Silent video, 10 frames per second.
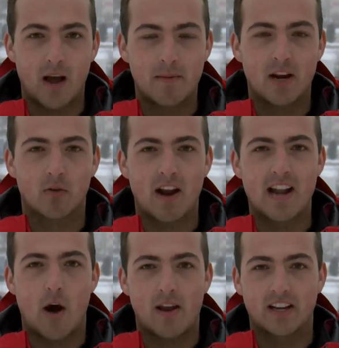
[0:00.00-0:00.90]
I'm here
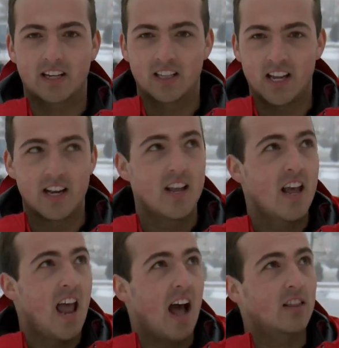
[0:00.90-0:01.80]
right now in Clinton
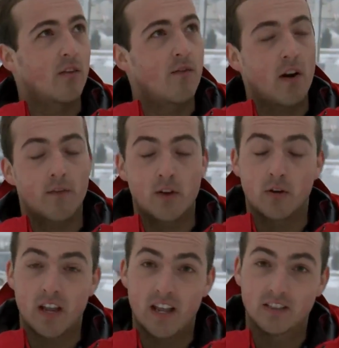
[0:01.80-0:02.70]
at the
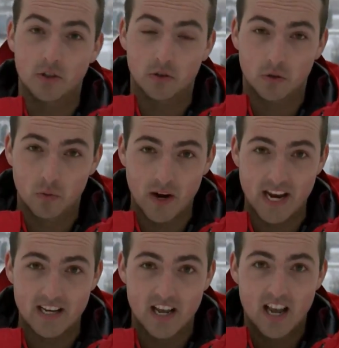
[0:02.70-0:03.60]
Fairview Inn's
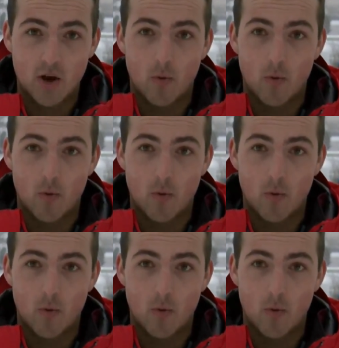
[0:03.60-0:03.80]
suite,